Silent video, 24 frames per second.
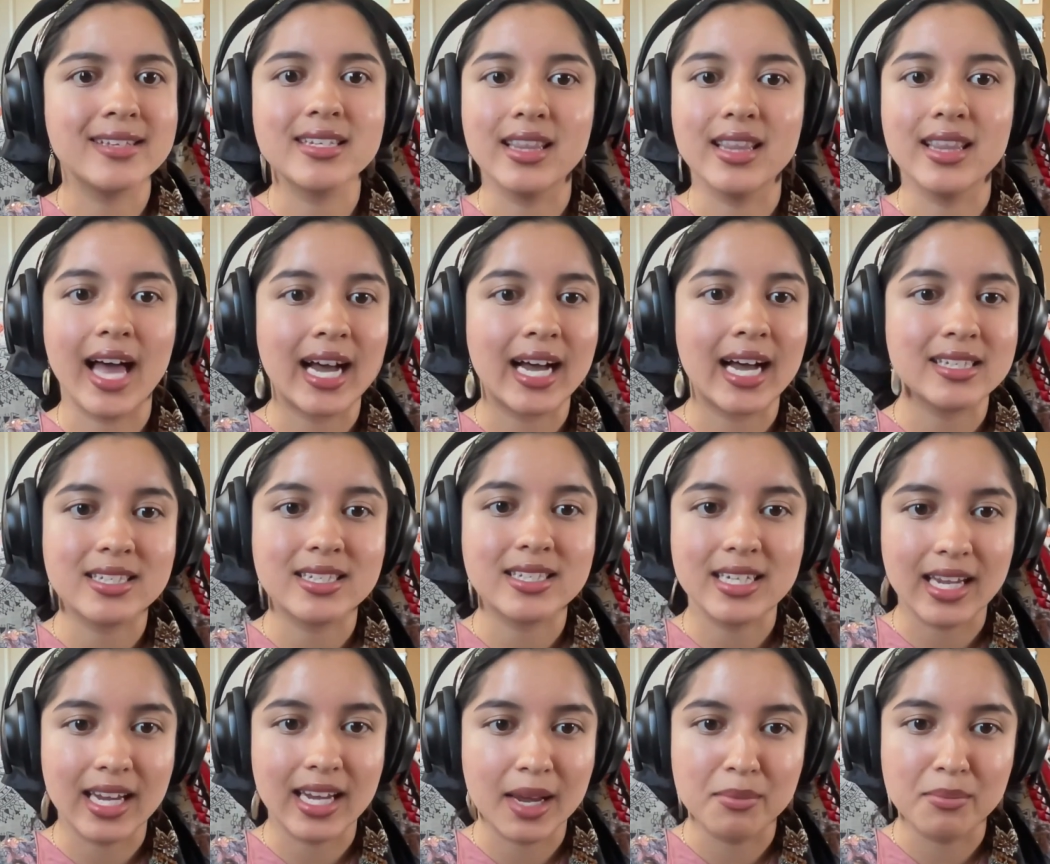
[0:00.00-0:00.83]
a
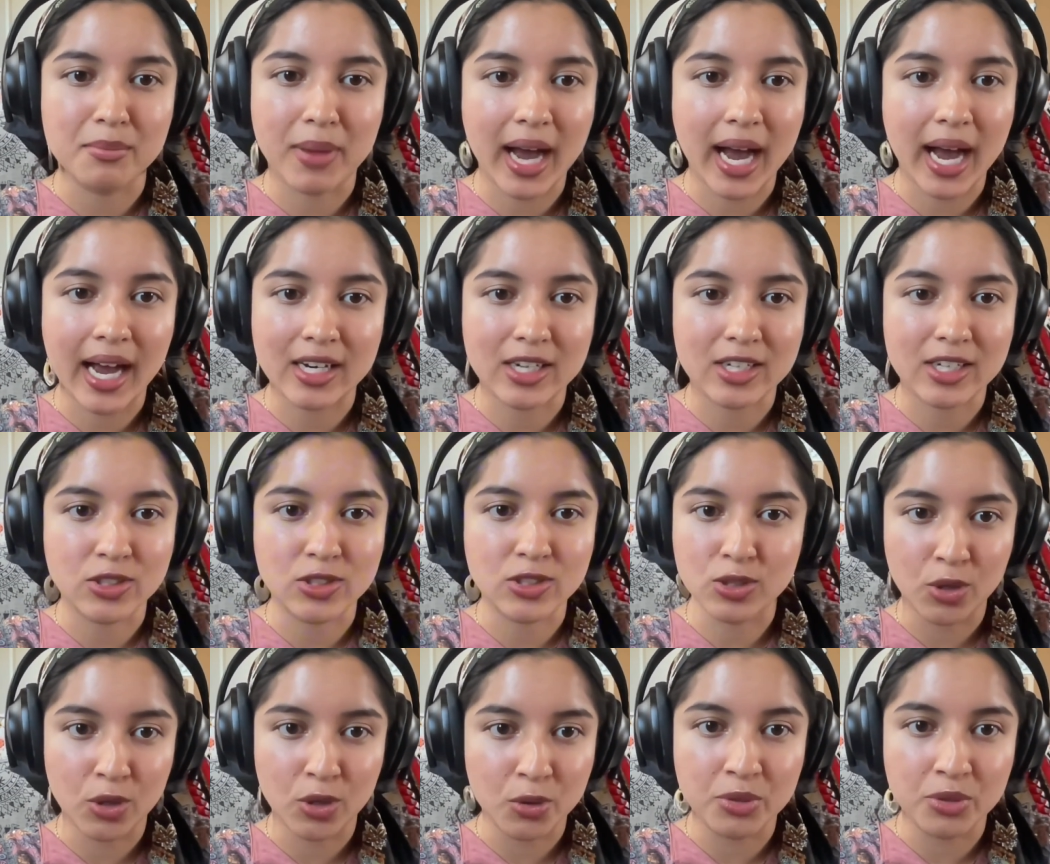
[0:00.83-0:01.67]
lasting impact
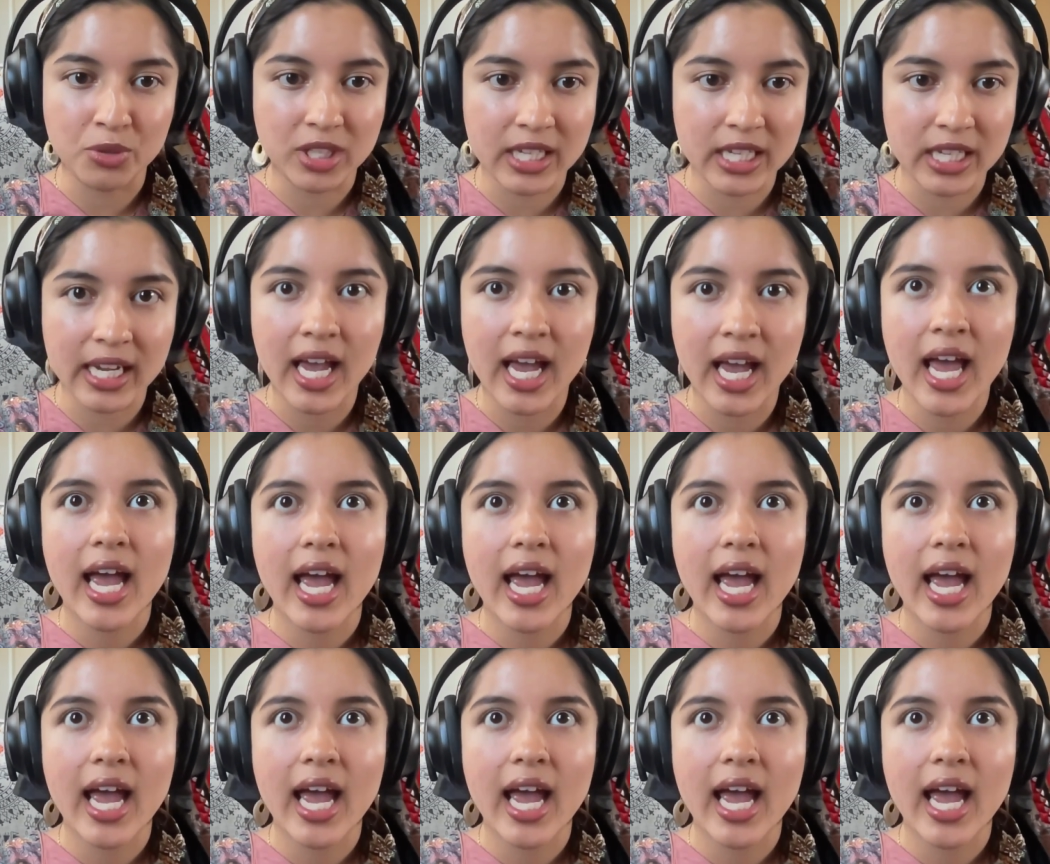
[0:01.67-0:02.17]
globally,